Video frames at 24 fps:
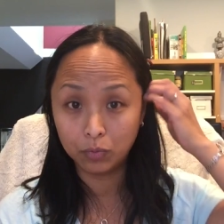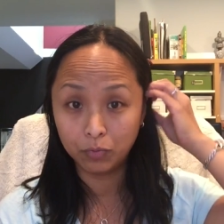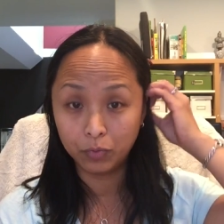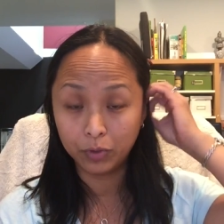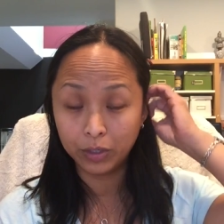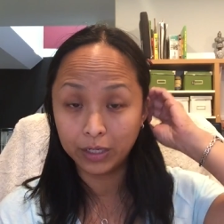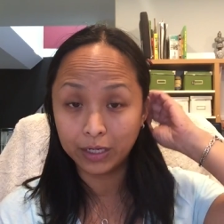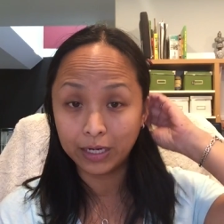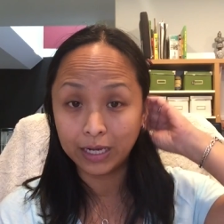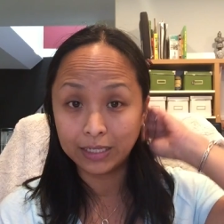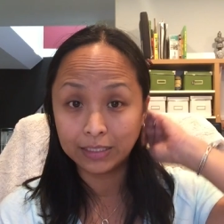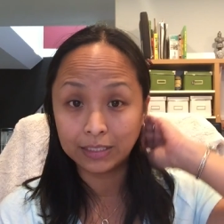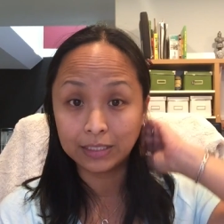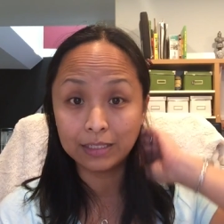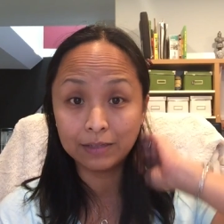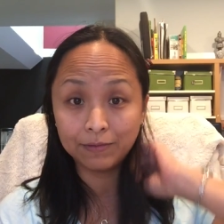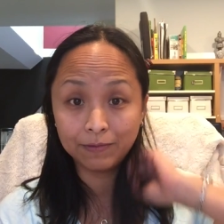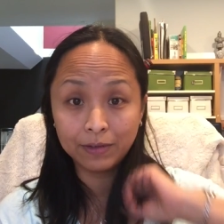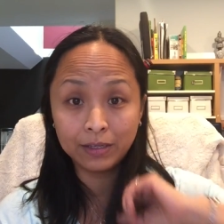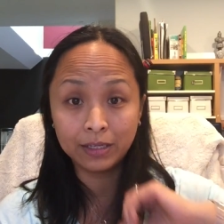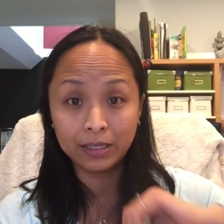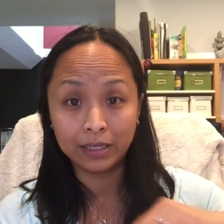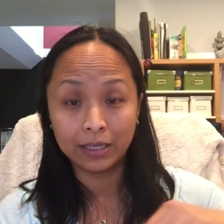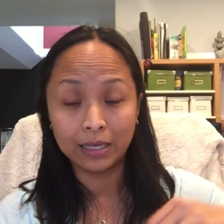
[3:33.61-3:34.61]
realize if
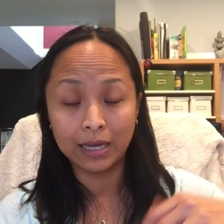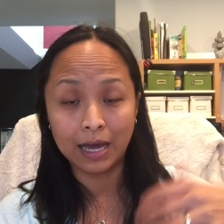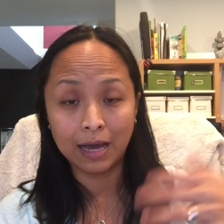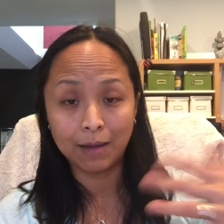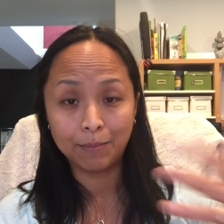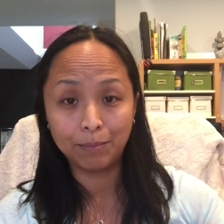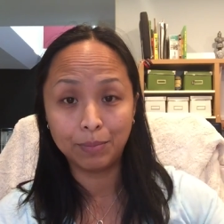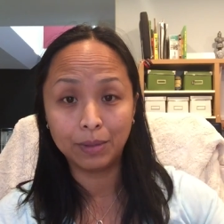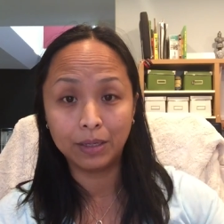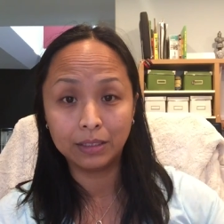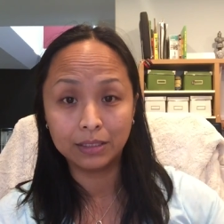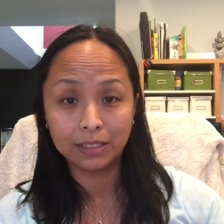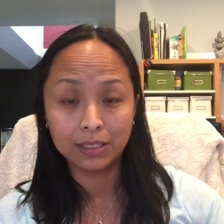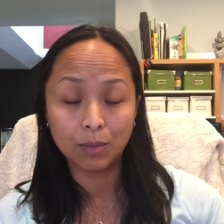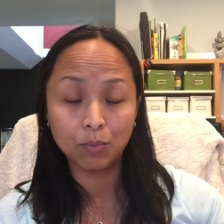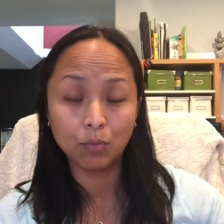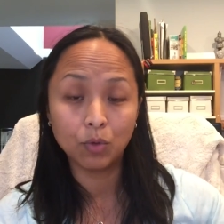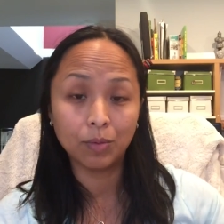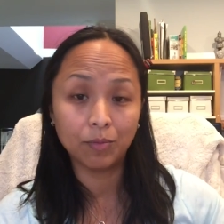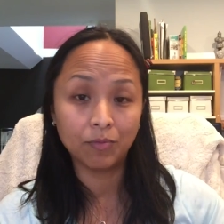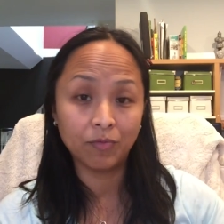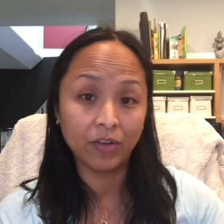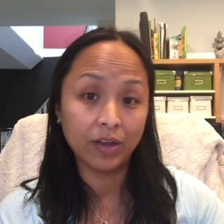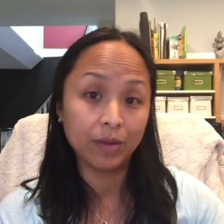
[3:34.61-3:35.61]
he had been
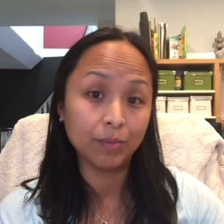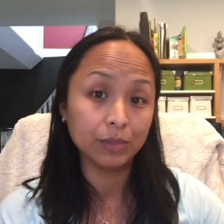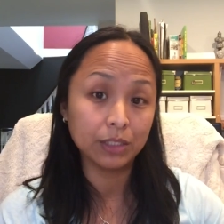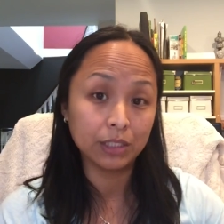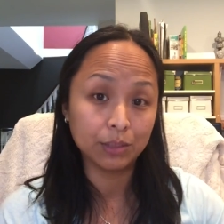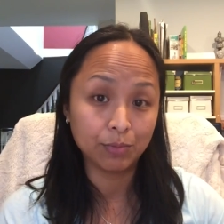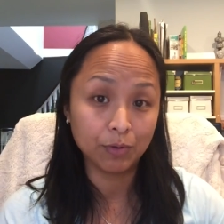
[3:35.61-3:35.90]
someone famous